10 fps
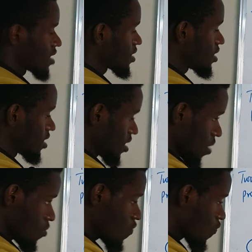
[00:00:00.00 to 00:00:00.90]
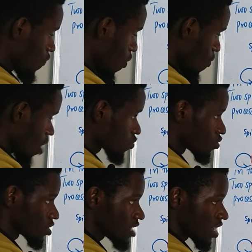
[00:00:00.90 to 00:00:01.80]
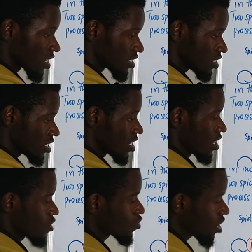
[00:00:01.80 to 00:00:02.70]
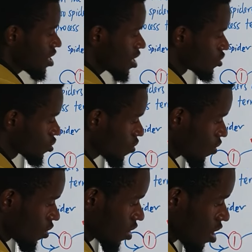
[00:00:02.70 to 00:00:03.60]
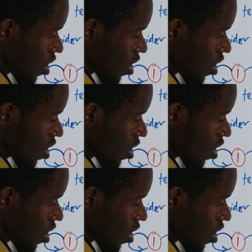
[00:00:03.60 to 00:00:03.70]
as in move from 1 to 3 directly, also here is 0.